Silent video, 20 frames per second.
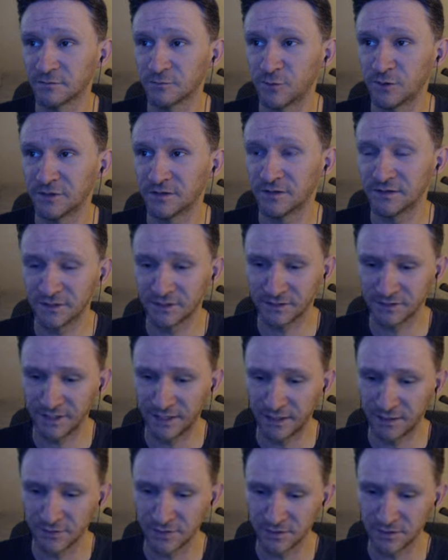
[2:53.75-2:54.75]
was
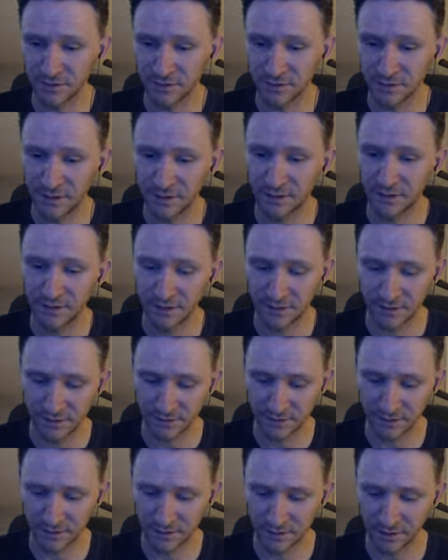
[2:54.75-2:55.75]

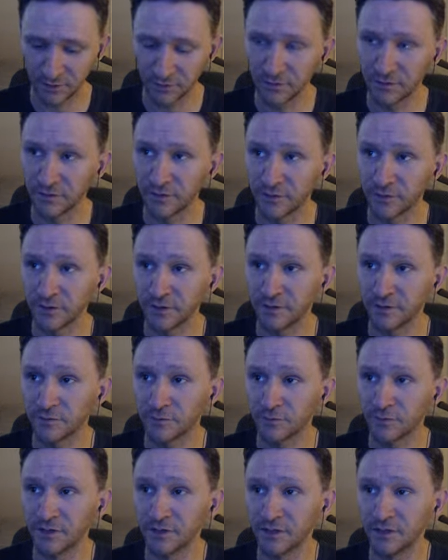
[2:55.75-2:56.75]

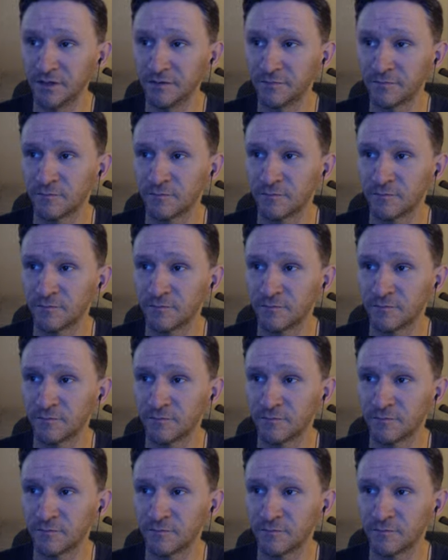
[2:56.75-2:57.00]
6,633,